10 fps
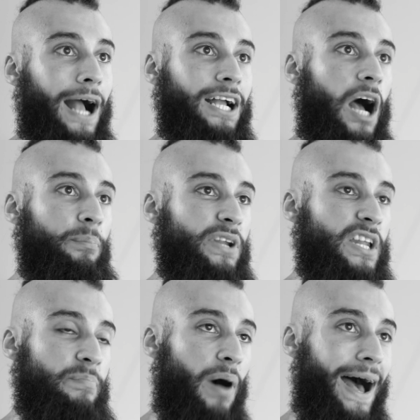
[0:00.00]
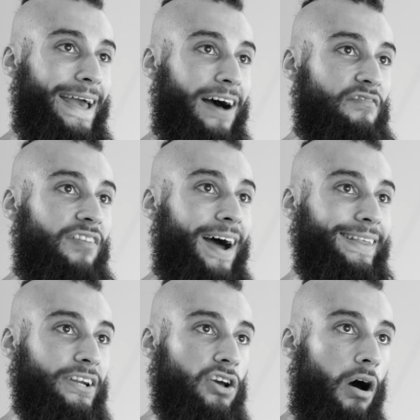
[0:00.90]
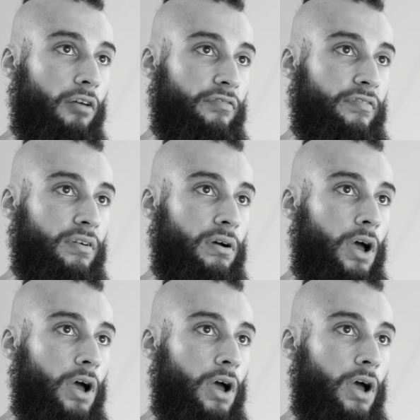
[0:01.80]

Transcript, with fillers: accompanied by a violent cough,